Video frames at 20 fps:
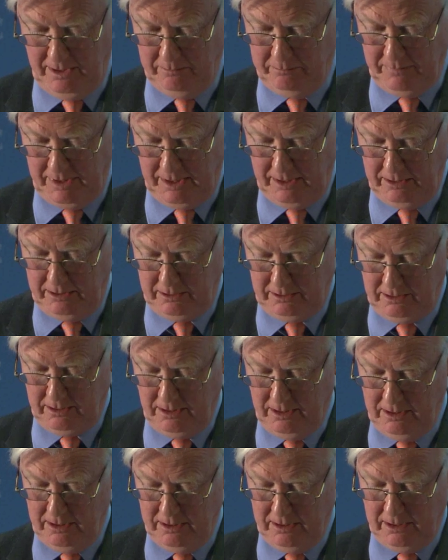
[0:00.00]
made
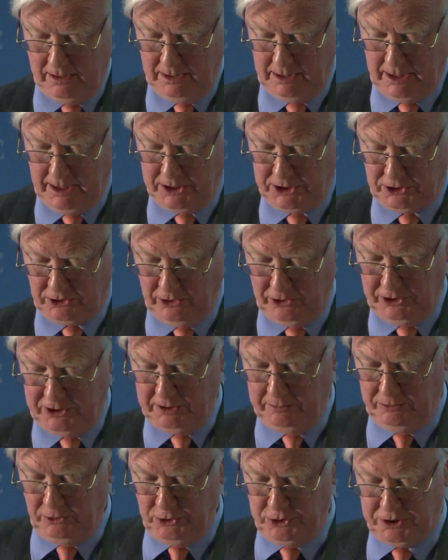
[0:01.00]
a large
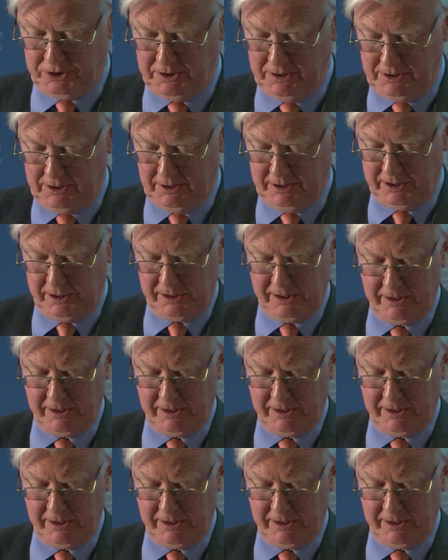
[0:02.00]
contribution to the